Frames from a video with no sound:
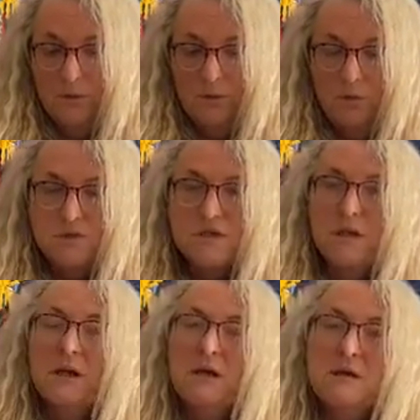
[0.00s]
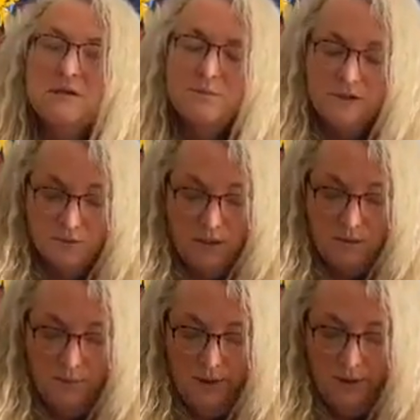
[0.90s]
What occurs between
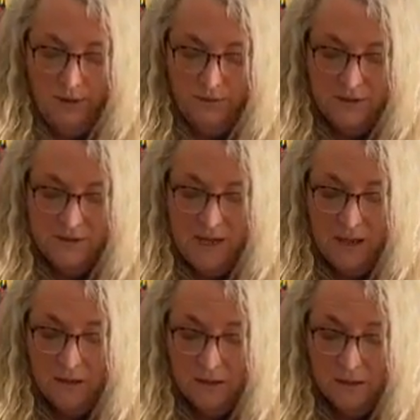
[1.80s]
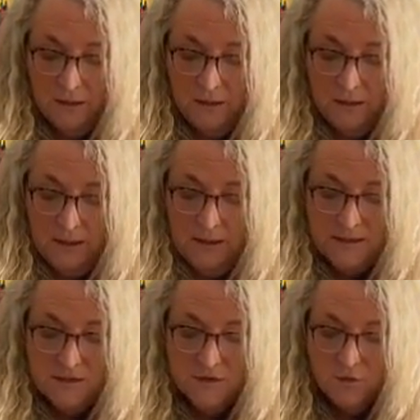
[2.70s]
birth and death
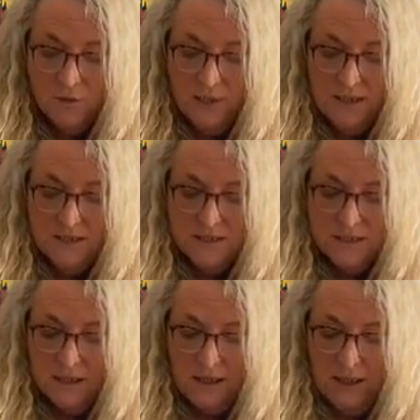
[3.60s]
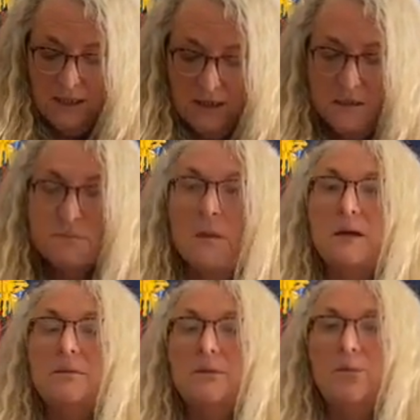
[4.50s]
isn't always as clear as
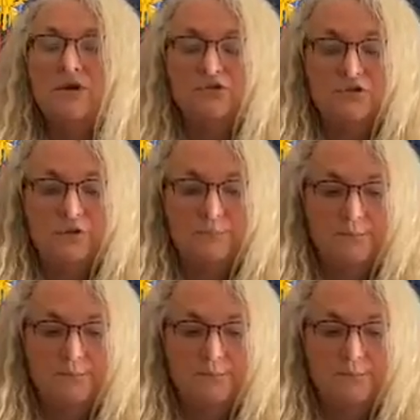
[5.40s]
might be wished.